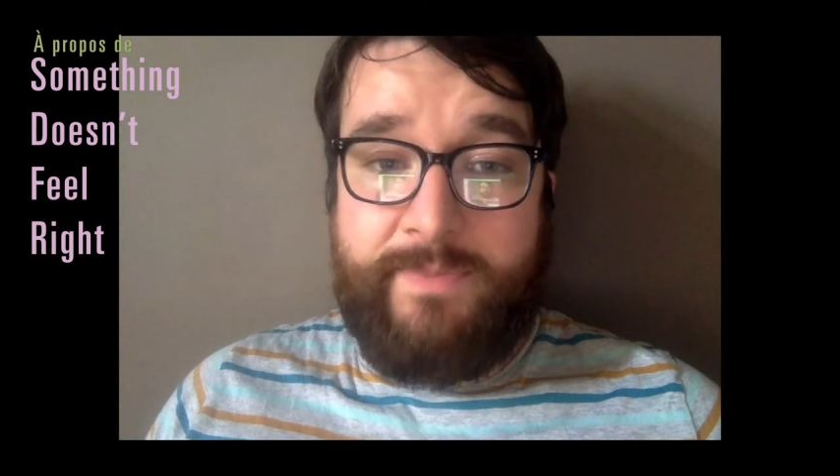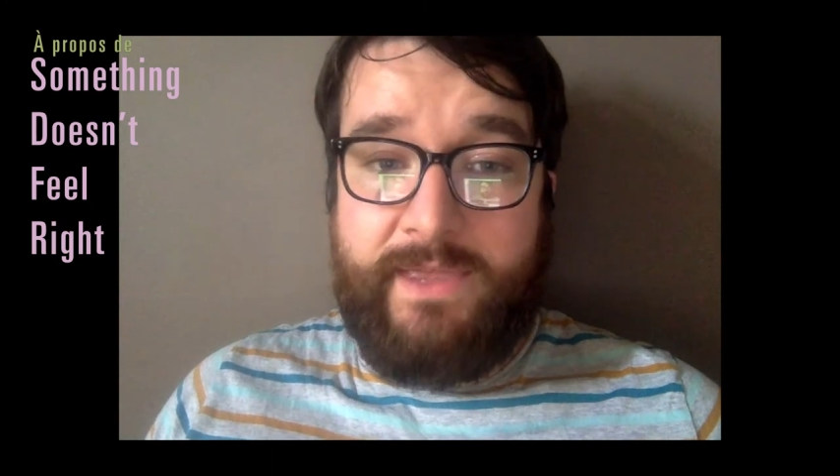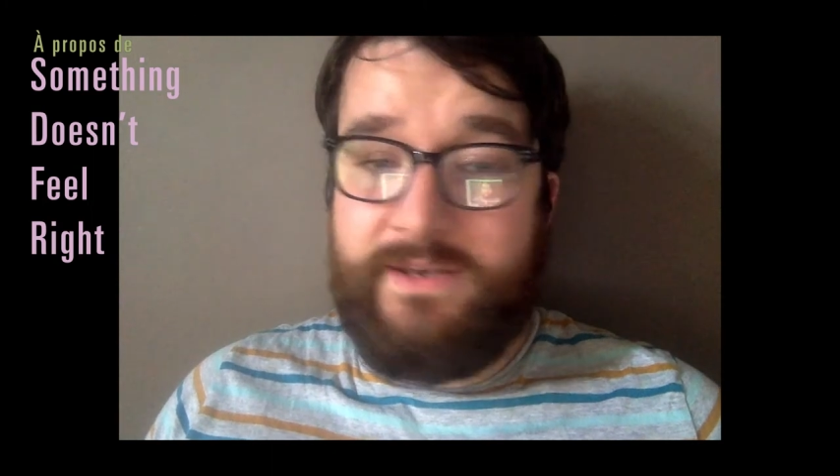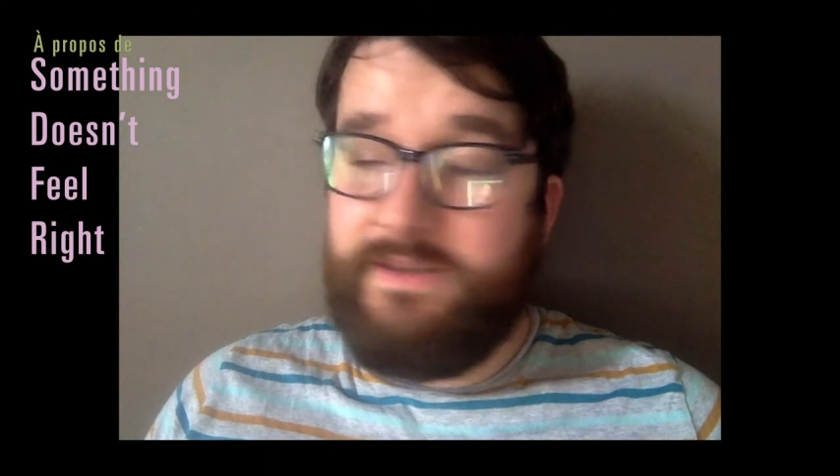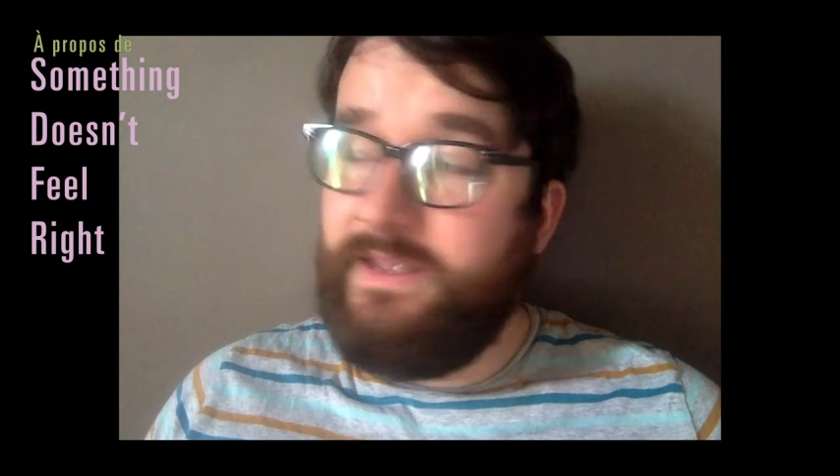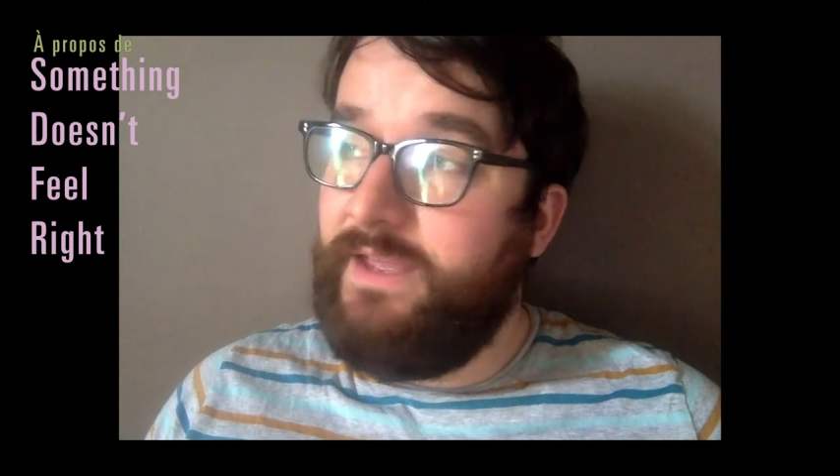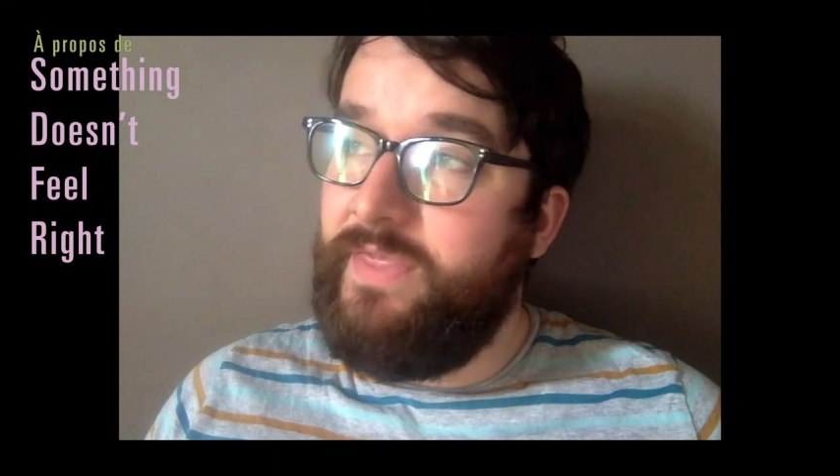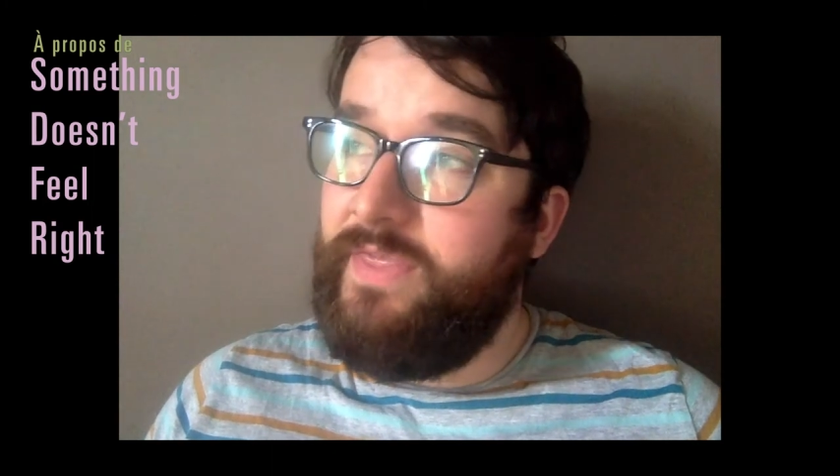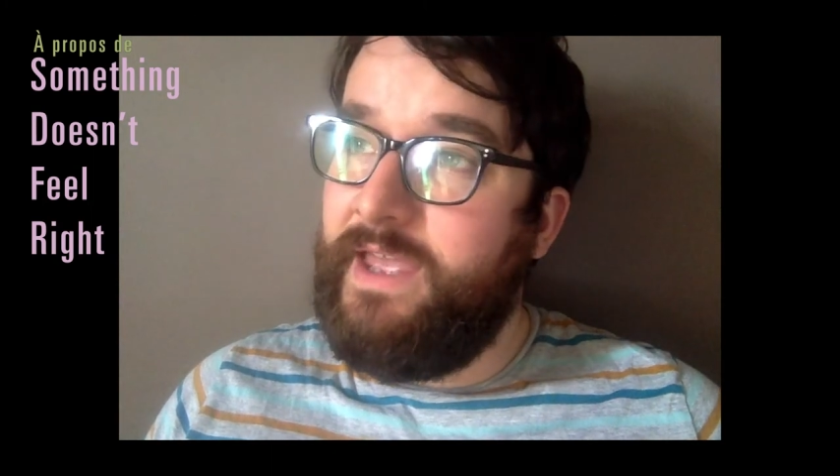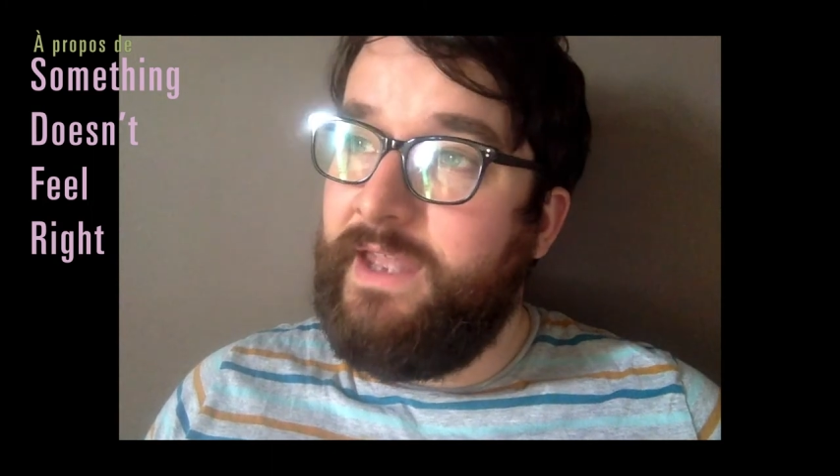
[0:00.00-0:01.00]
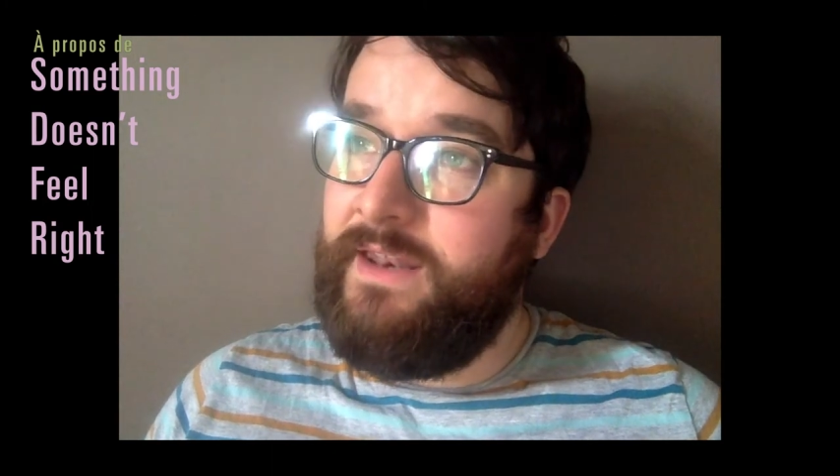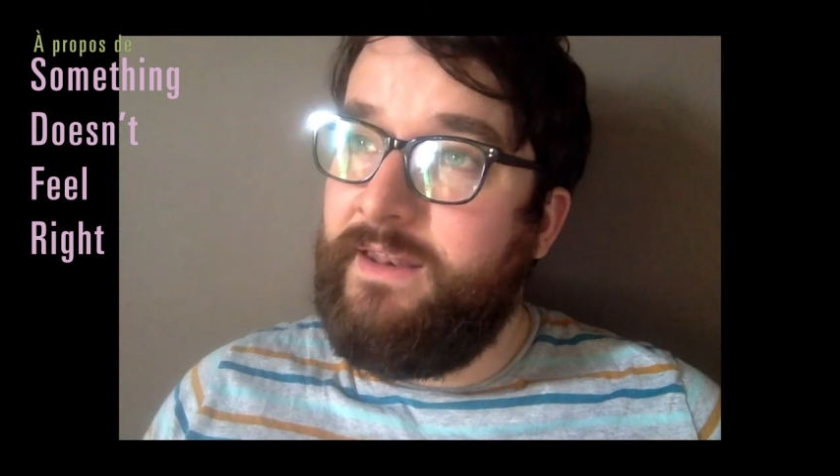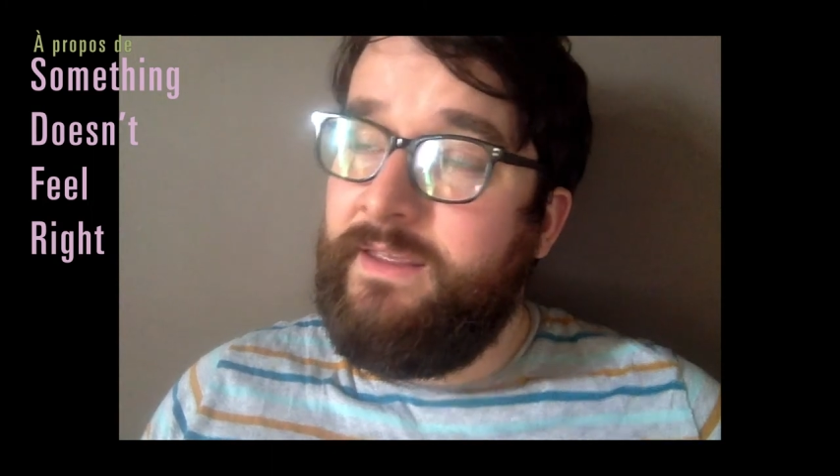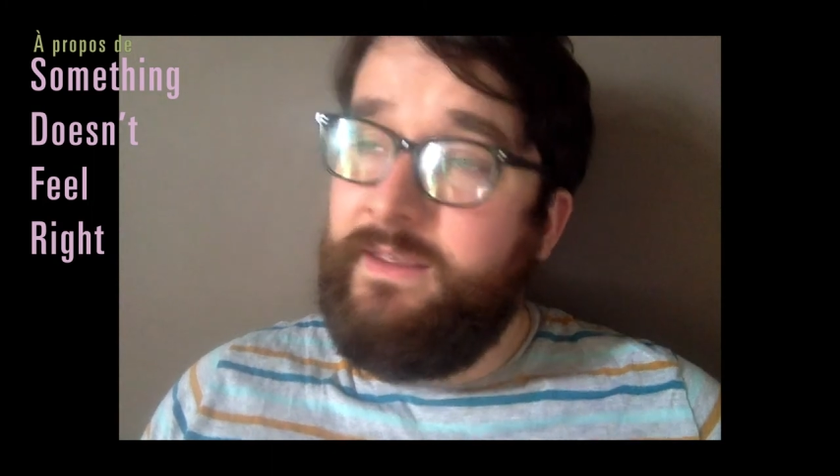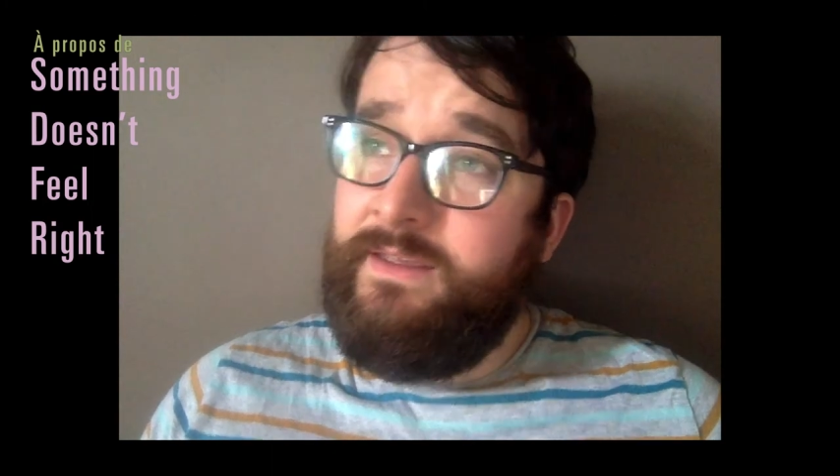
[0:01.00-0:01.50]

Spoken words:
that, and then